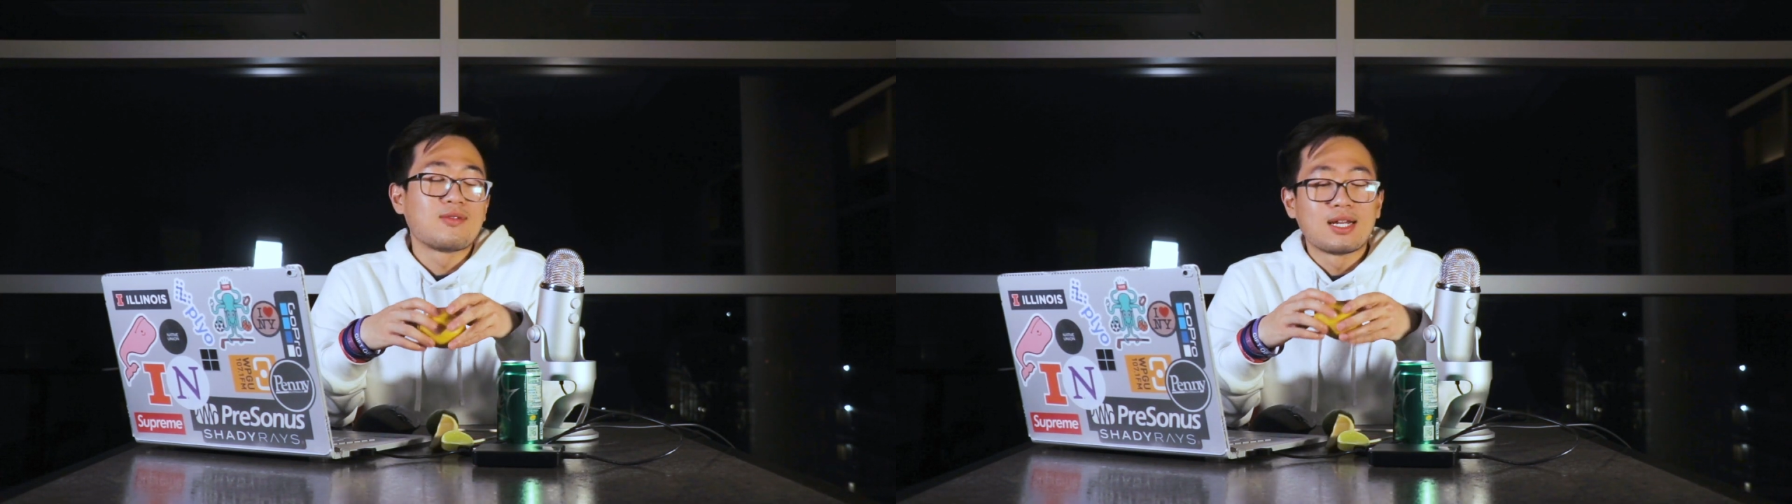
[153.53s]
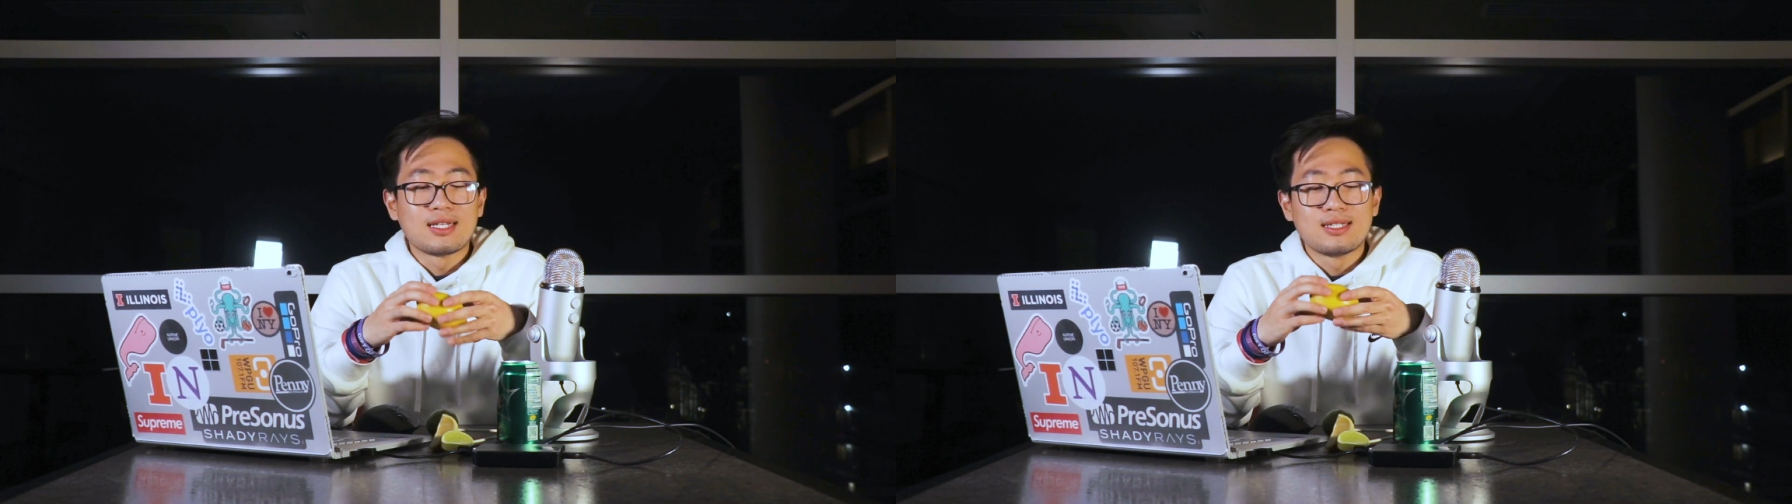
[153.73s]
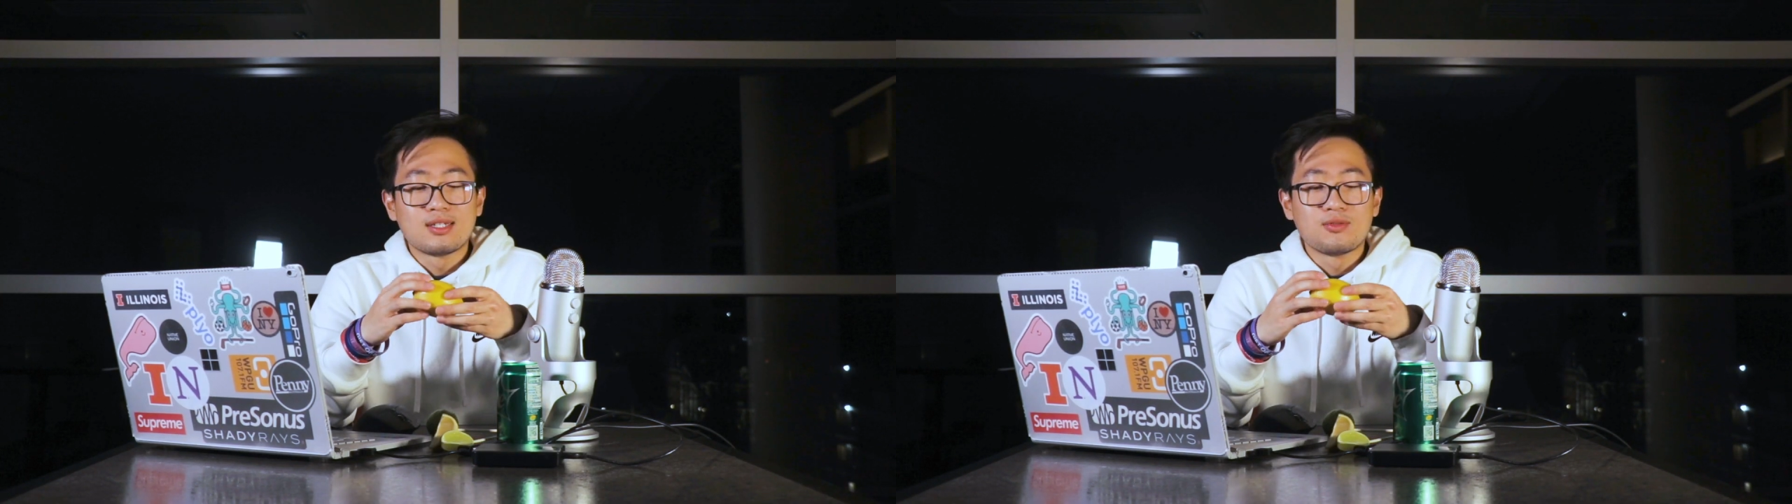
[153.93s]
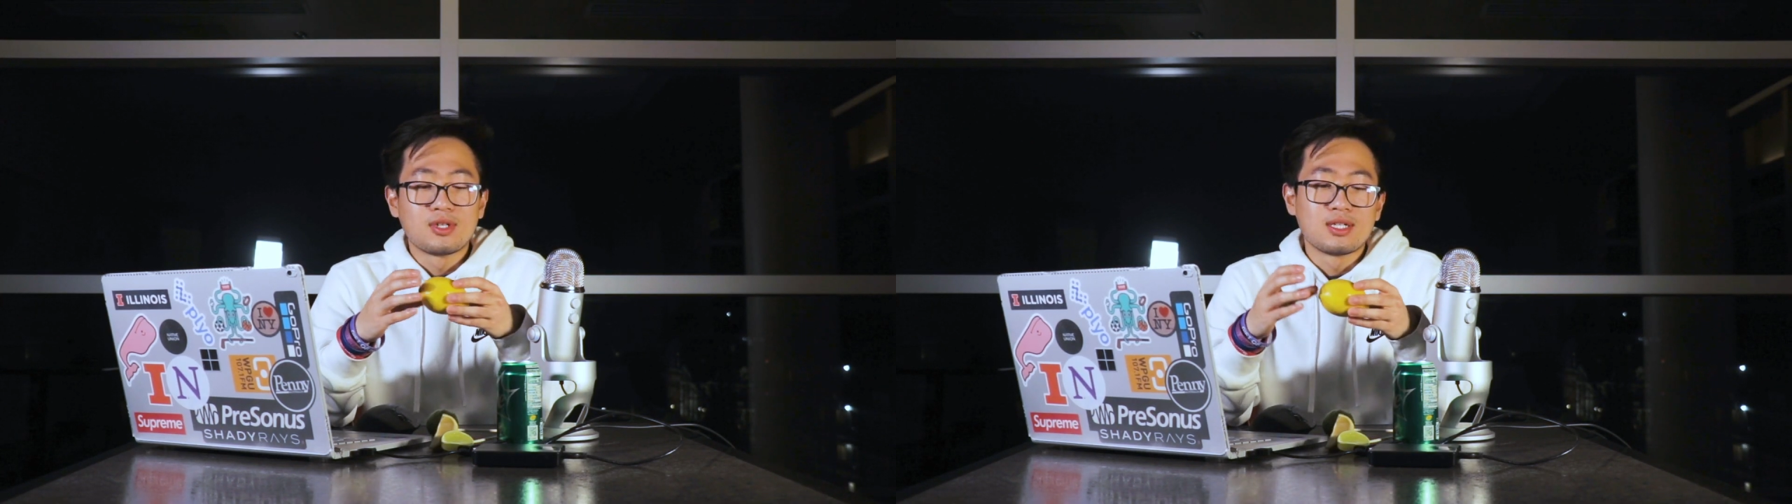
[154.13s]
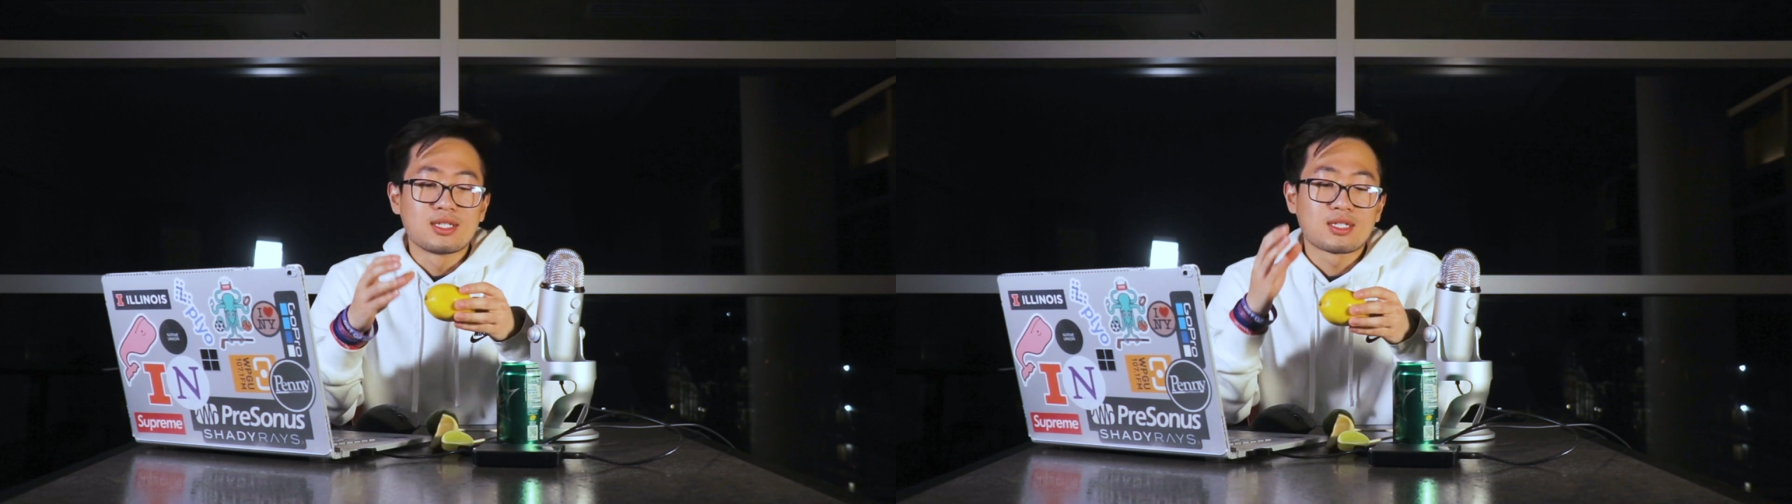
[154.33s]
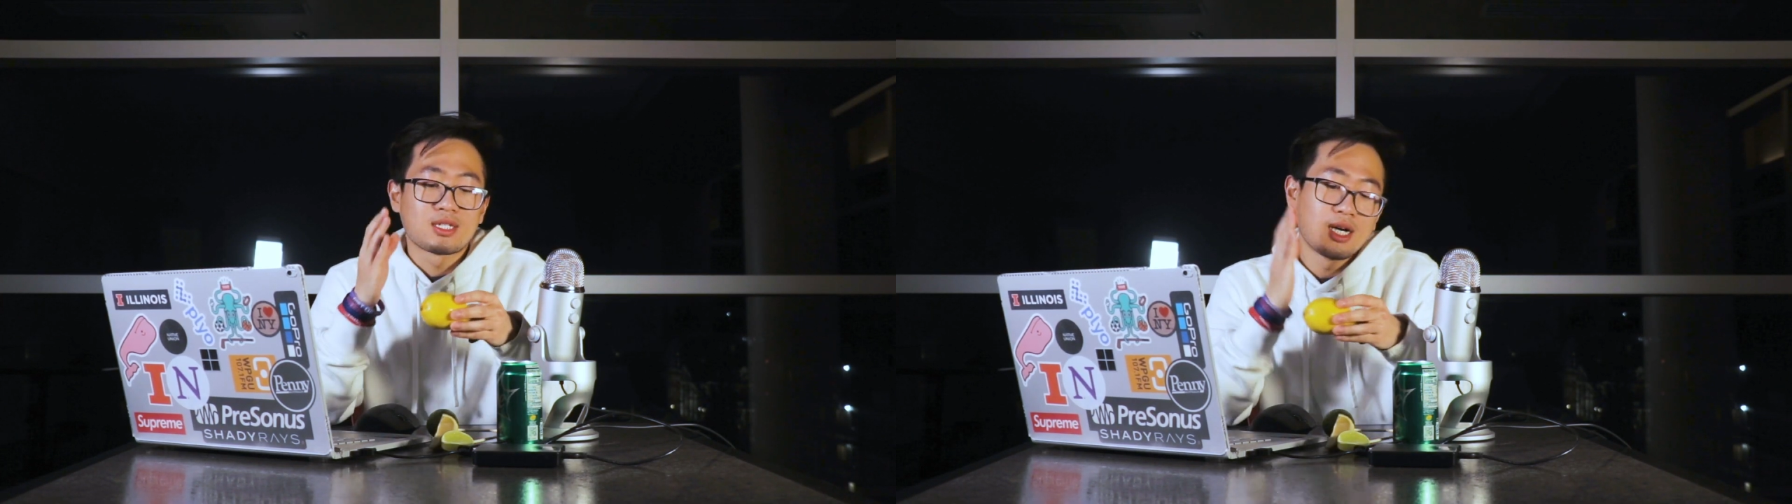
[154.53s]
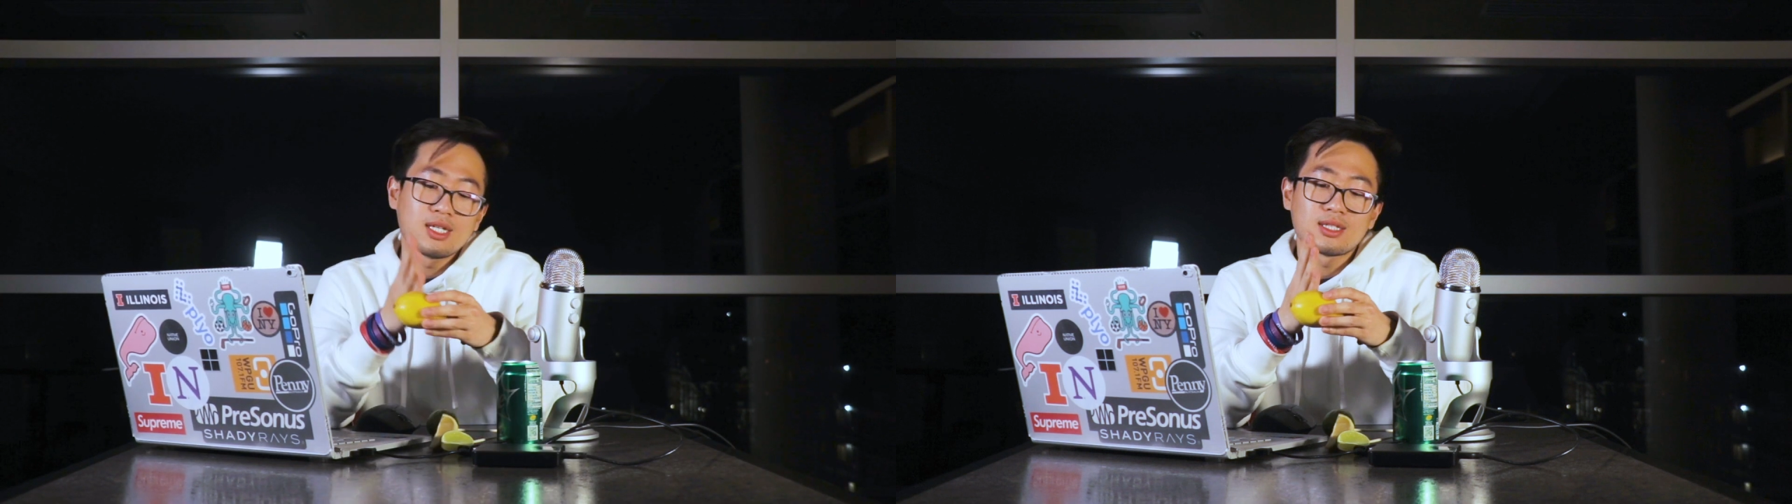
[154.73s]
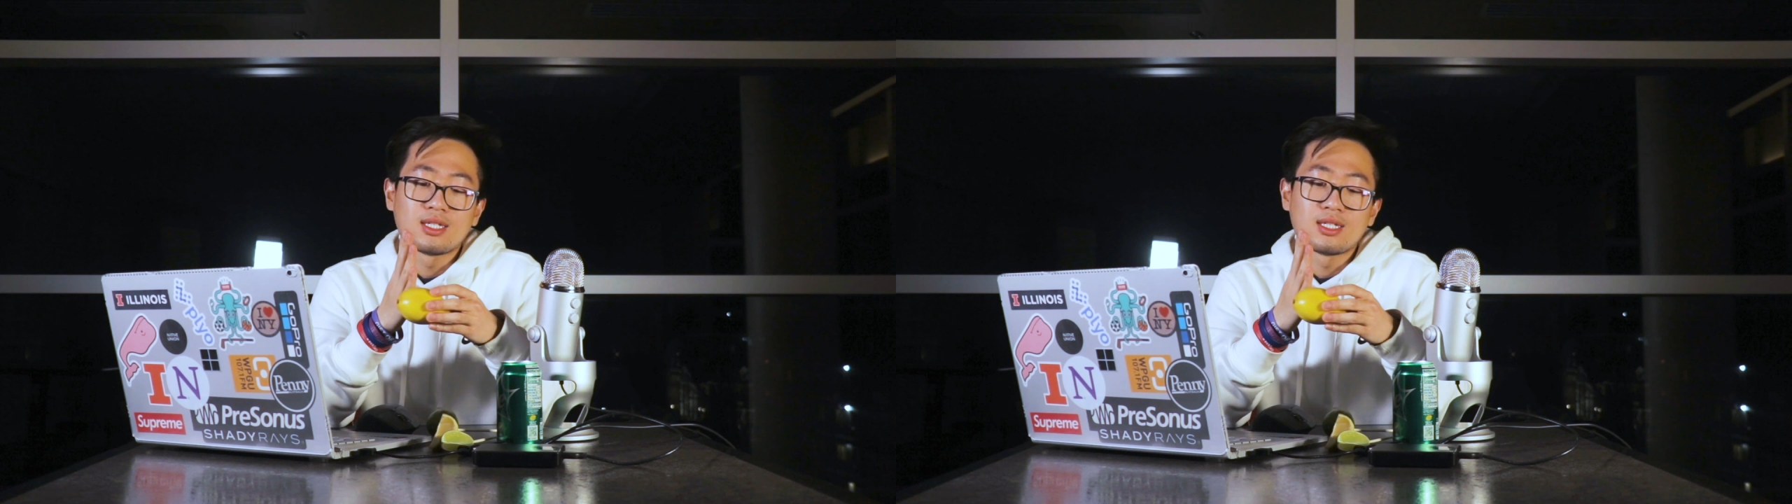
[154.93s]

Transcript: what I did was cut